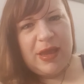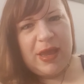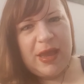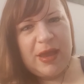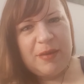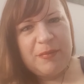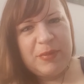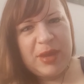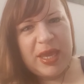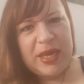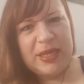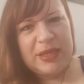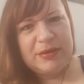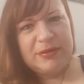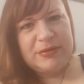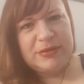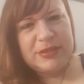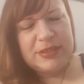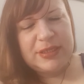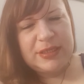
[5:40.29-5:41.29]
um,
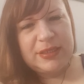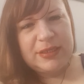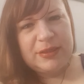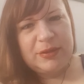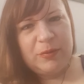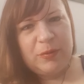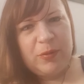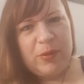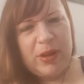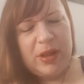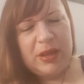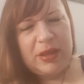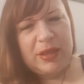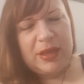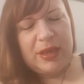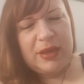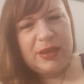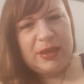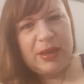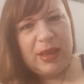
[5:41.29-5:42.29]
any
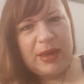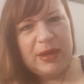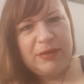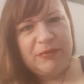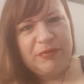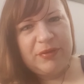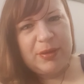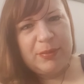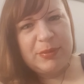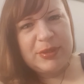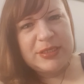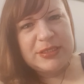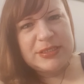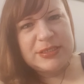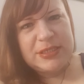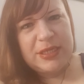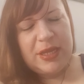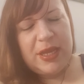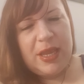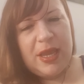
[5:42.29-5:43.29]
quality, any families.